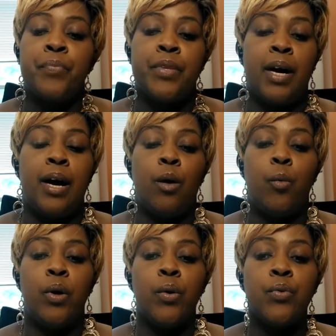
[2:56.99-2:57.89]
Now, I
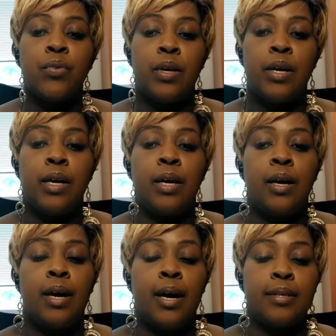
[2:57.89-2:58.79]
will say
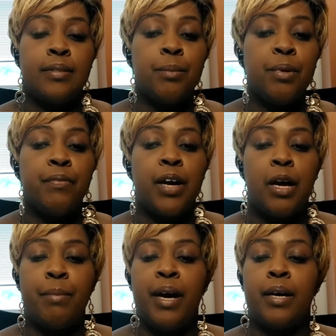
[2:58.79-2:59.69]
I
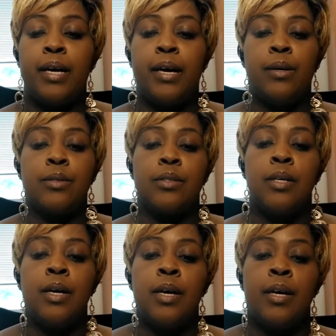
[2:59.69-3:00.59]
simplified my accounts
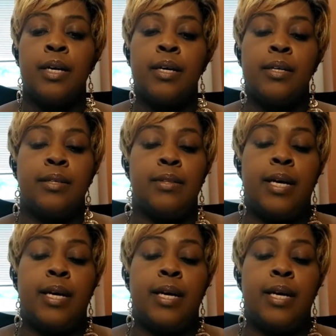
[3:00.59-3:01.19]
in